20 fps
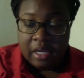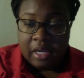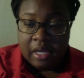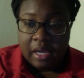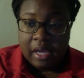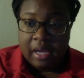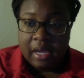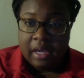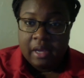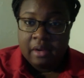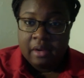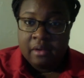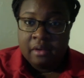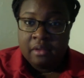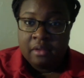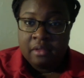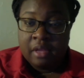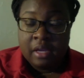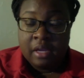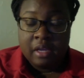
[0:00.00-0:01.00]
and
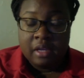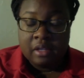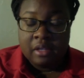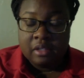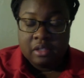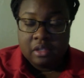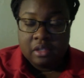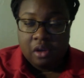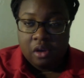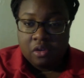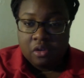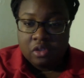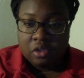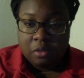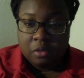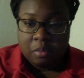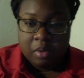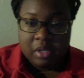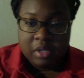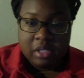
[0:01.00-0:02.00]
that it's also
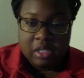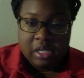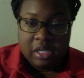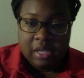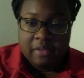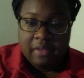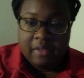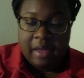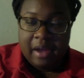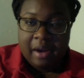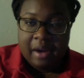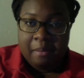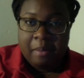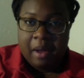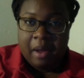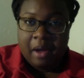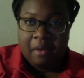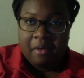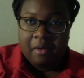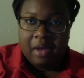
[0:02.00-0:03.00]
been said that
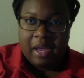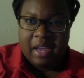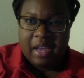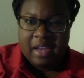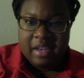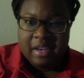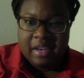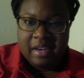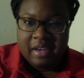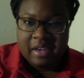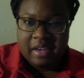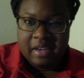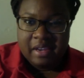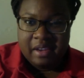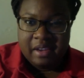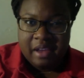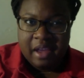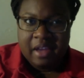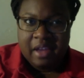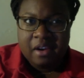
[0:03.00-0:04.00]
about
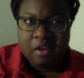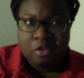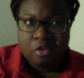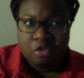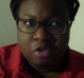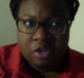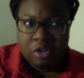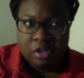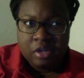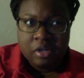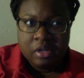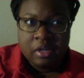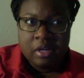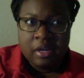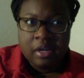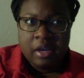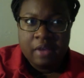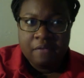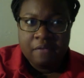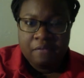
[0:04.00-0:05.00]

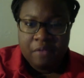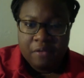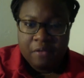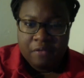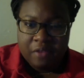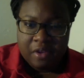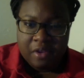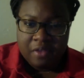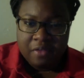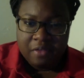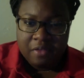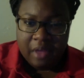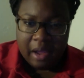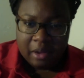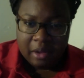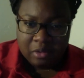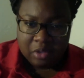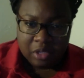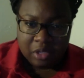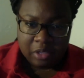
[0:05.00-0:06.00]

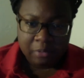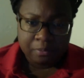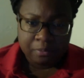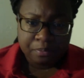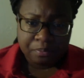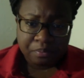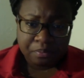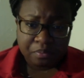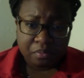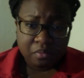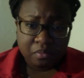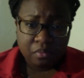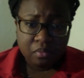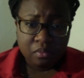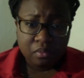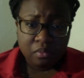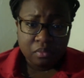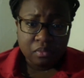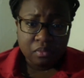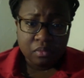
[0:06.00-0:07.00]
850,000
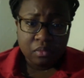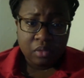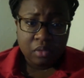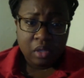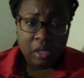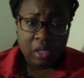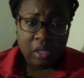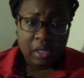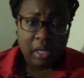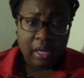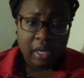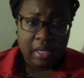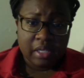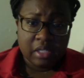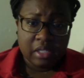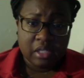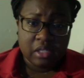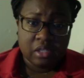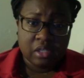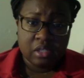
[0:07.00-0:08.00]

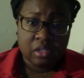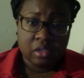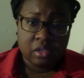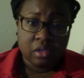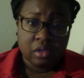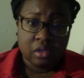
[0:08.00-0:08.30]
cases